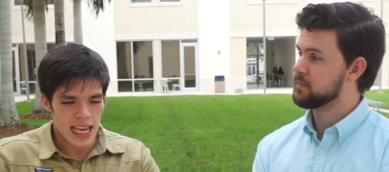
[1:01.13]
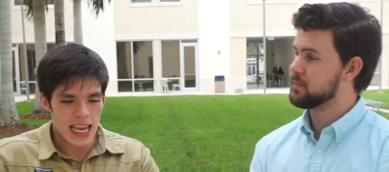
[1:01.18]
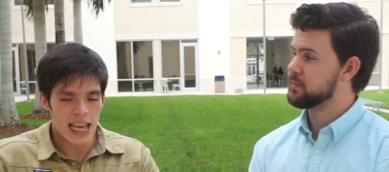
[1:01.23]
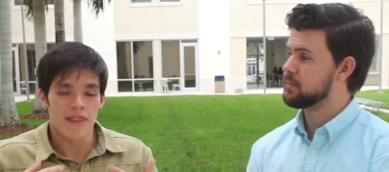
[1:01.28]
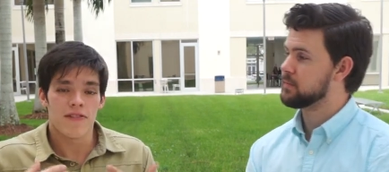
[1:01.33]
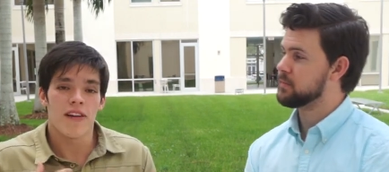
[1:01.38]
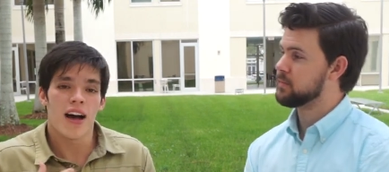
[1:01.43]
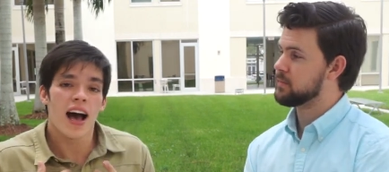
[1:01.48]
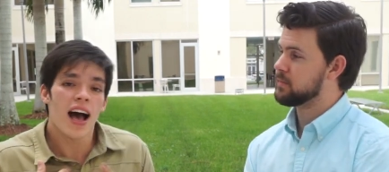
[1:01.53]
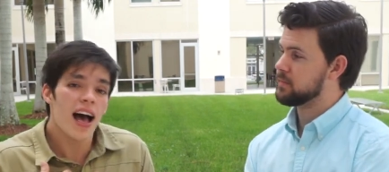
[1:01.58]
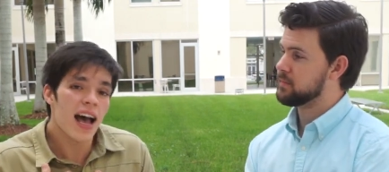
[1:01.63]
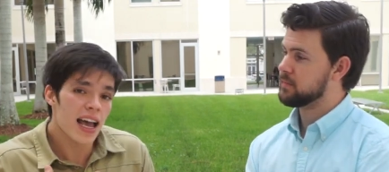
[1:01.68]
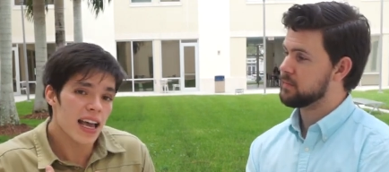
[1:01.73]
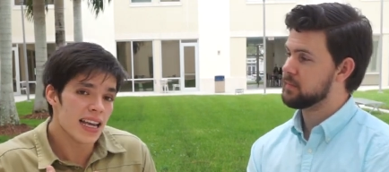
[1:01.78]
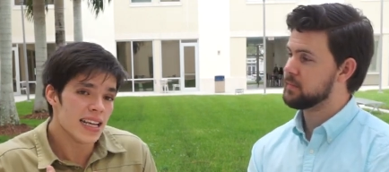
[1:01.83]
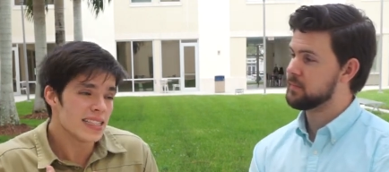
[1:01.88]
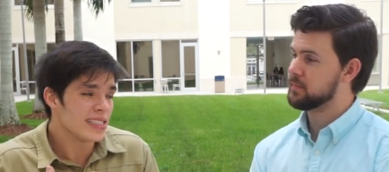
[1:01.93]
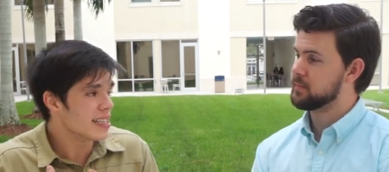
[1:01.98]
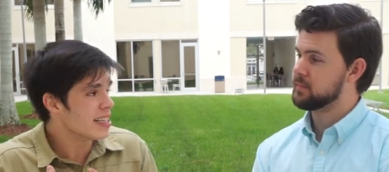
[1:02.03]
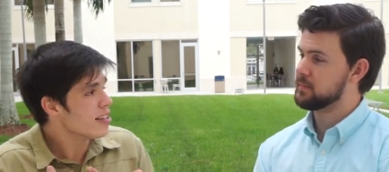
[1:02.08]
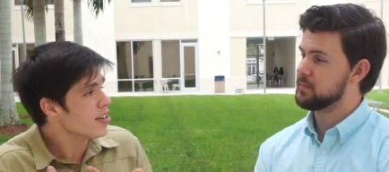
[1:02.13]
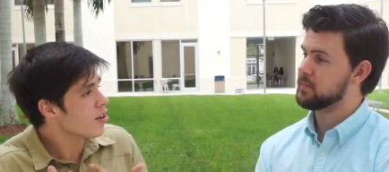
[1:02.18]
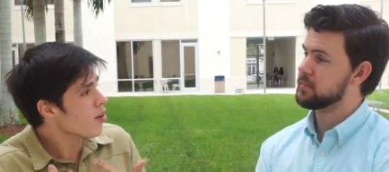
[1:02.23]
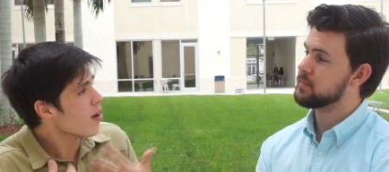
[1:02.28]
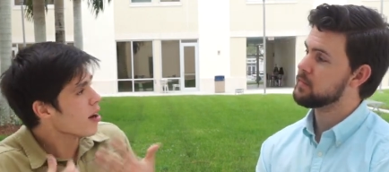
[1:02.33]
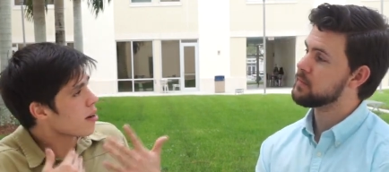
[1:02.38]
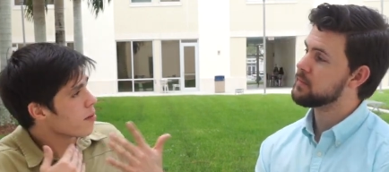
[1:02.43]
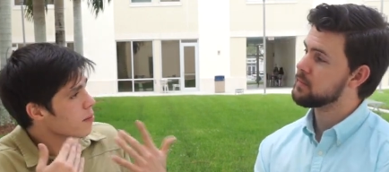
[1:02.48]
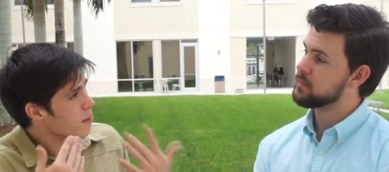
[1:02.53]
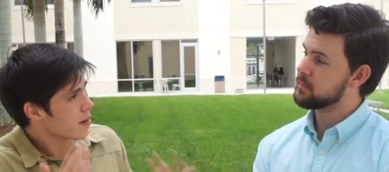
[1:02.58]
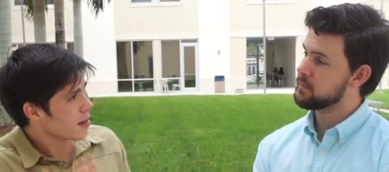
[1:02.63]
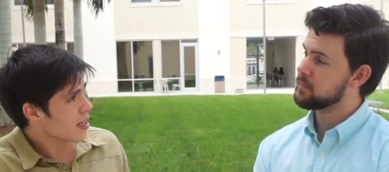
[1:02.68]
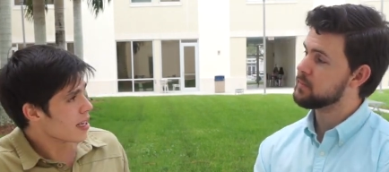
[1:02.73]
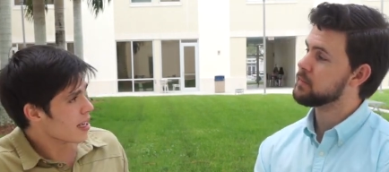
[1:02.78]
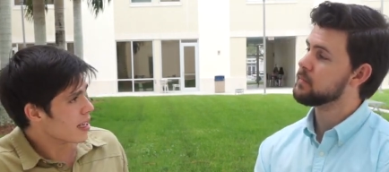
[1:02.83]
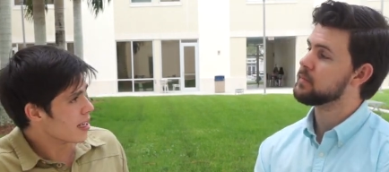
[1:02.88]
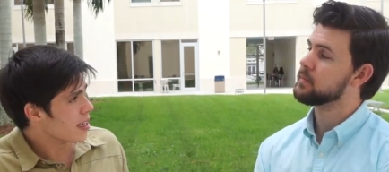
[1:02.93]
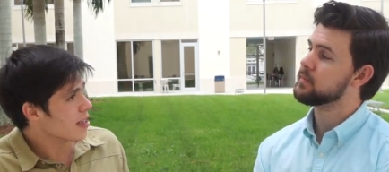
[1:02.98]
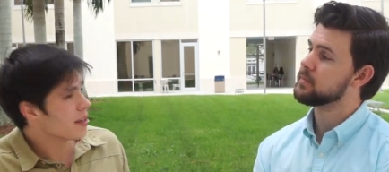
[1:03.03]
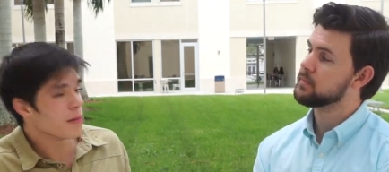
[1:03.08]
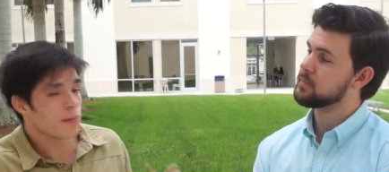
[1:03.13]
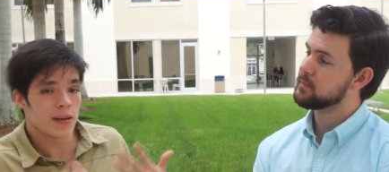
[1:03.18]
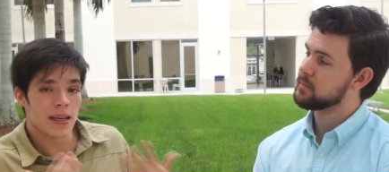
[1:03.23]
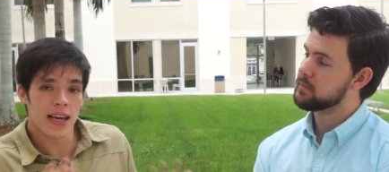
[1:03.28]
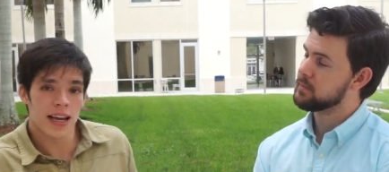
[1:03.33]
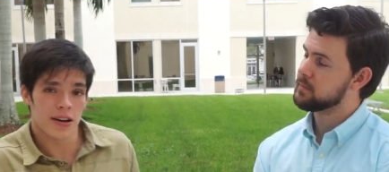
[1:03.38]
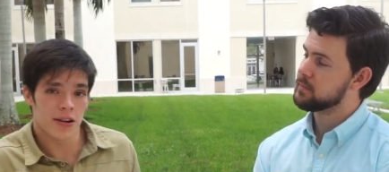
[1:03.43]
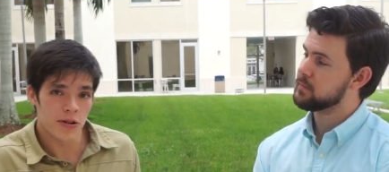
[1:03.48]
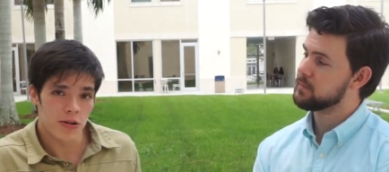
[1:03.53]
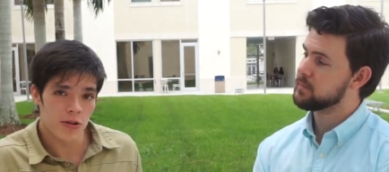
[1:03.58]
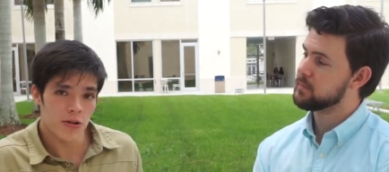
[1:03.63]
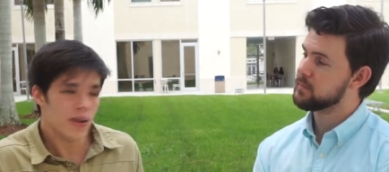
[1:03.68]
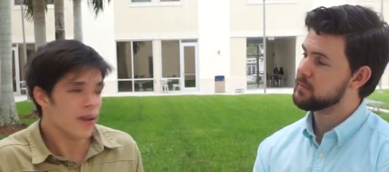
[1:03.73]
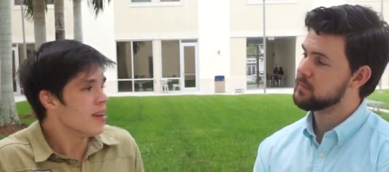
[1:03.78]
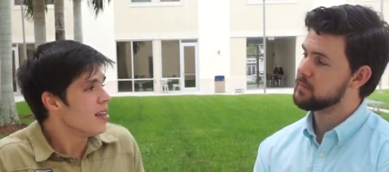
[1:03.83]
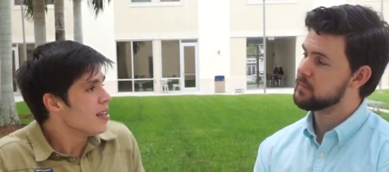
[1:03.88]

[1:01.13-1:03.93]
Speaker 1: if i didn't know how to play the piano